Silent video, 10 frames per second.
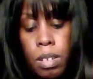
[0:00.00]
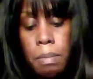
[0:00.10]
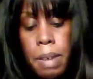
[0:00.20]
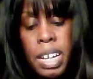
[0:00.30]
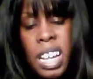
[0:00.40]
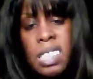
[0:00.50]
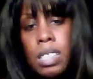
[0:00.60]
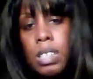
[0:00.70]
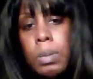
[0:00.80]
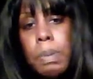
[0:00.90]
MAC has a
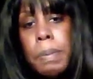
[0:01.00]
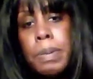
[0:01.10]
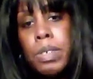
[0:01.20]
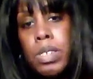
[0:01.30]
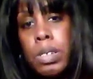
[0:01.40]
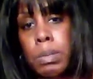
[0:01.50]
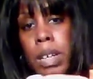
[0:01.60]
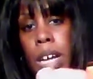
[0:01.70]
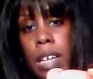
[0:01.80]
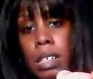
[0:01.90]
little pumper too, but it
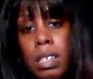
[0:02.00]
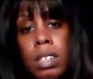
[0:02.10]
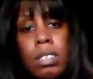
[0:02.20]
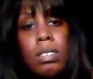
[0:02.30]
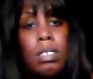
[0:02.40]
has a little.